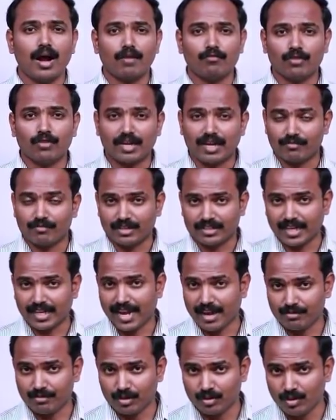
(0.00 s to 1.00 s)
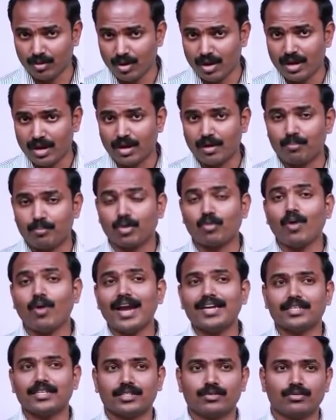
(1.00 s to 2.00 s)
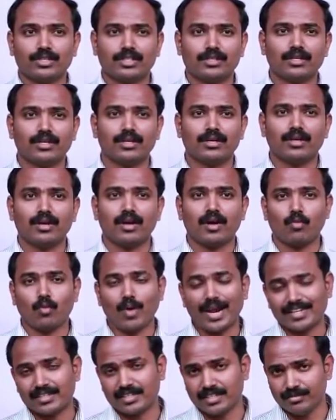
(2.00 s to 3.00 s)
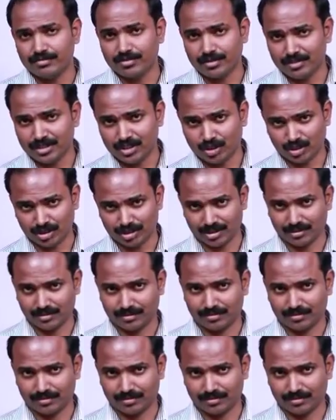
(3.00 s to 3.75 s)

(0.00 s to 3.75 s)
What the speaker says: whether have you provided with right information.